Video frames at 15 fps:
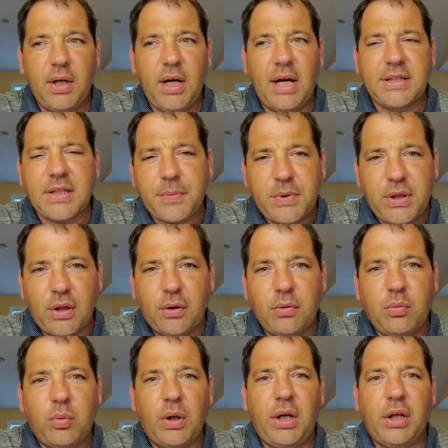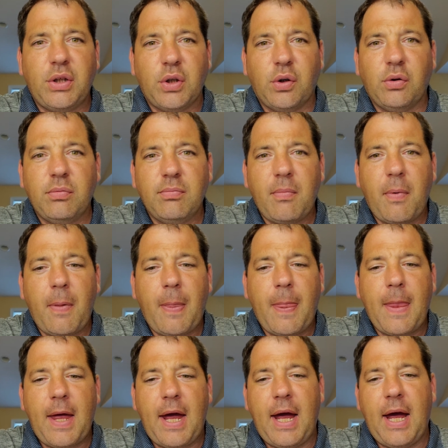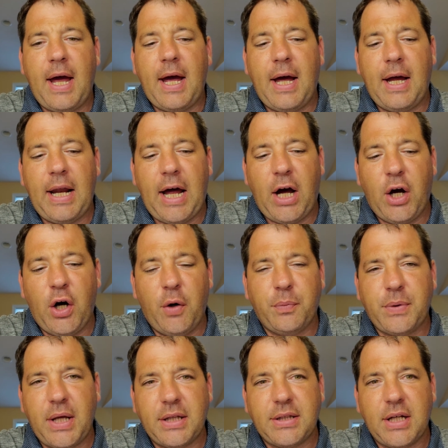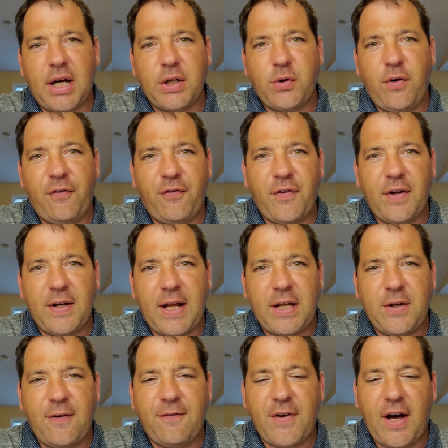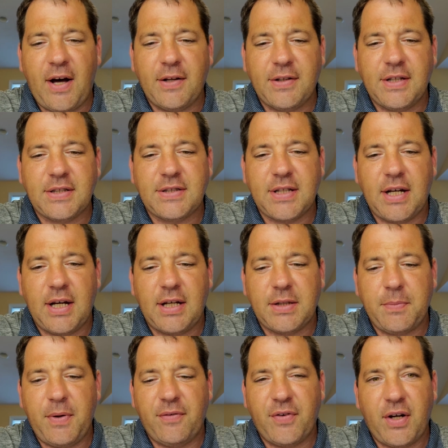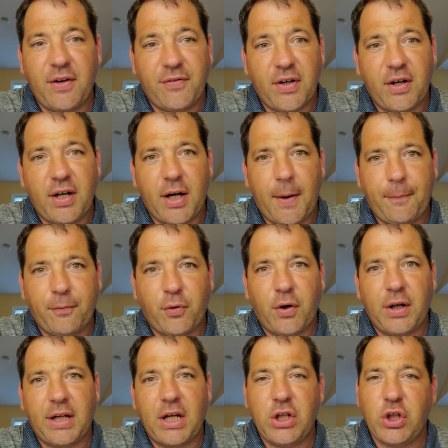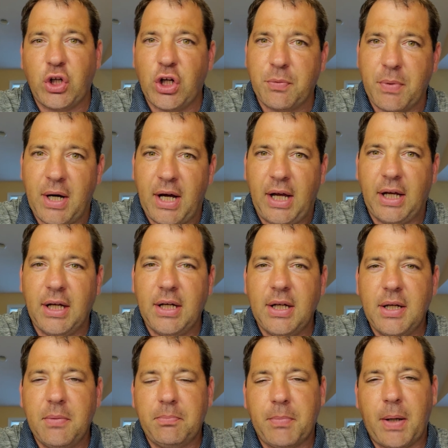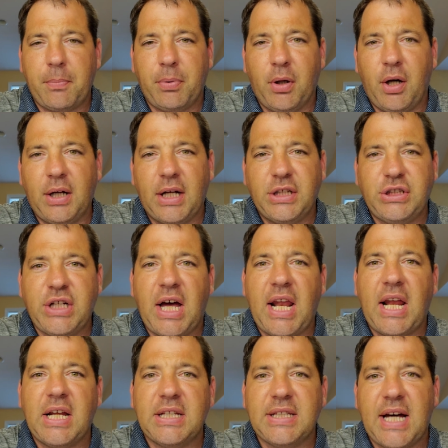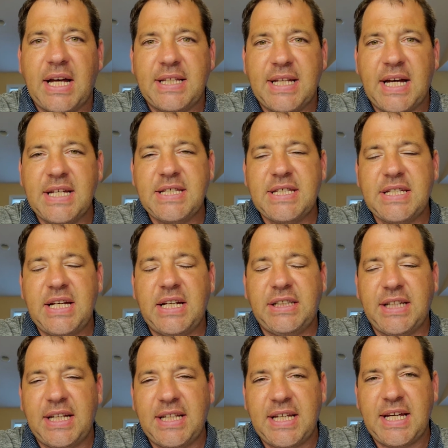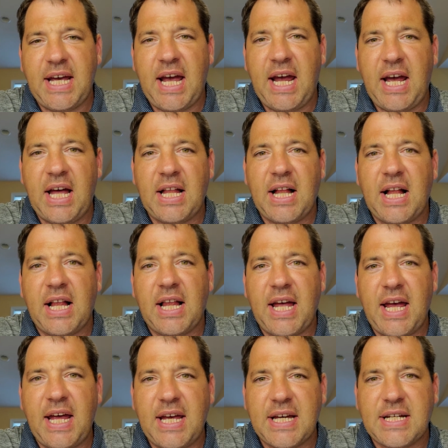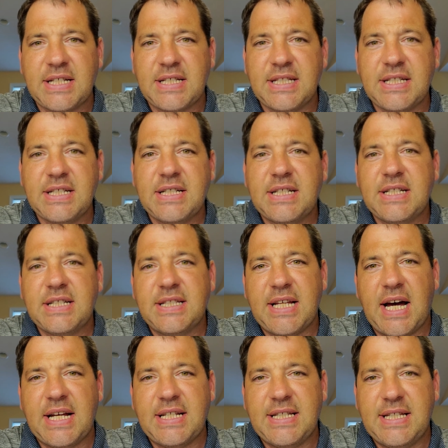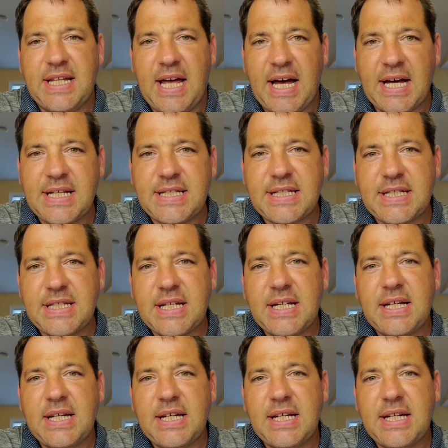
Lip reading: it's up to you what you do. And I hope that you found this to be very, very helpful. Again, you go to my blog at chadallen.net, chadallen.net,